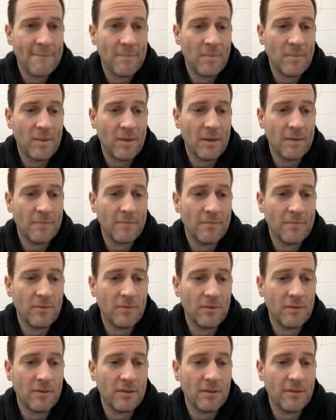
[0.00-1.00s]
Okay, so
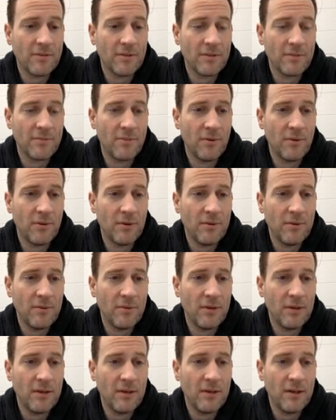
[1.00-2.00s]
there's our first point at
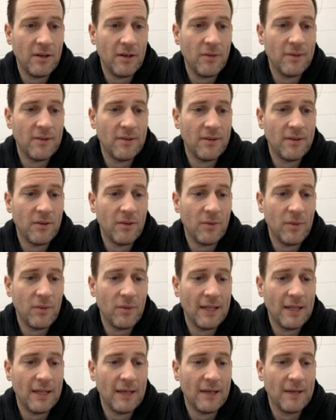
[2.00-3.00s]
1, always on the y
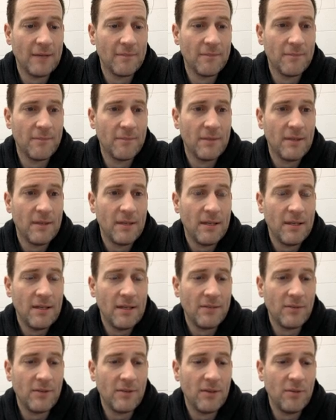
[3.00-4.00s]
line.
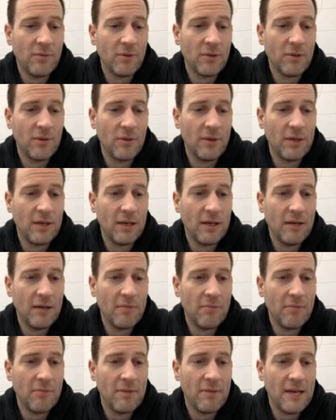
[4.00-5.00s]
So then we're going
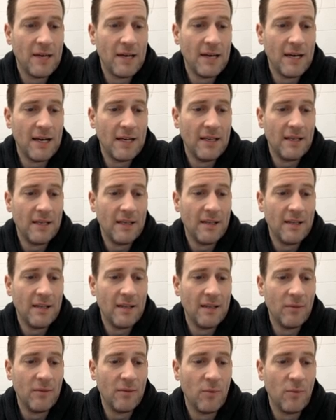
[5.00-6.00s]
up 9 in
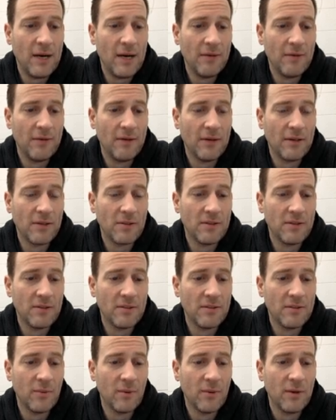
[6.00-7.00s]
the y direction.
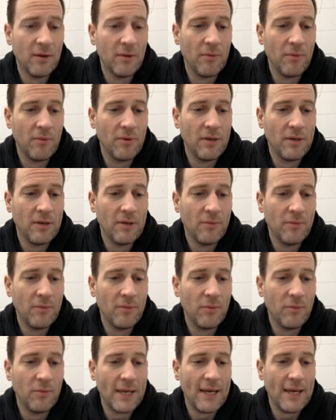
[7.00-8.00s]
So we're at 1. When
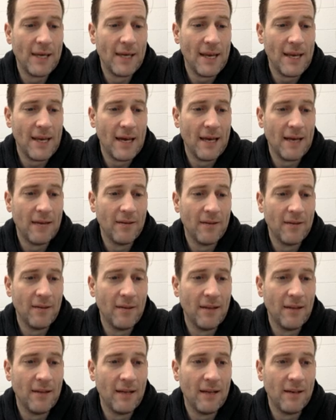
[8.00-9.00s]
we add 9 to
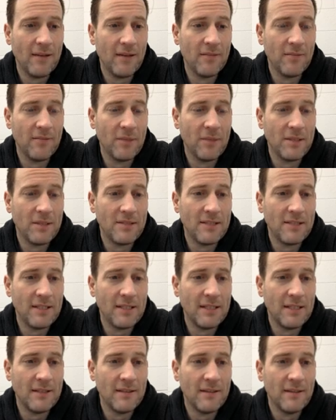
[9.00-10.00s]
that, it gives me
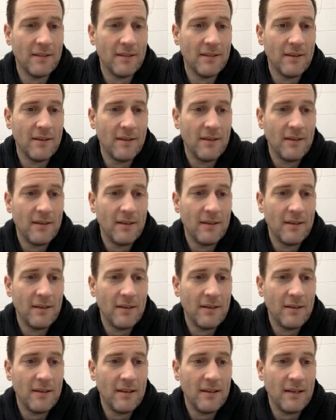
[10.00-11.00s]
10.
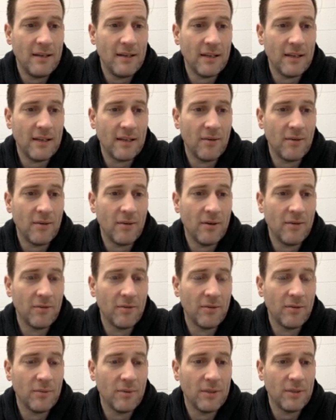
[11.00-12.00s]
And I go over
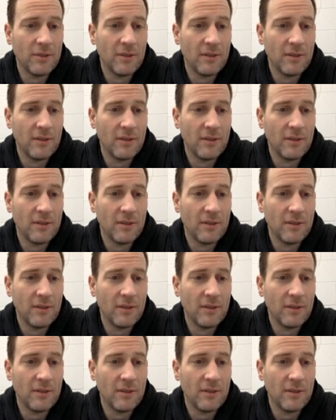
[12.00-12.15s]
1.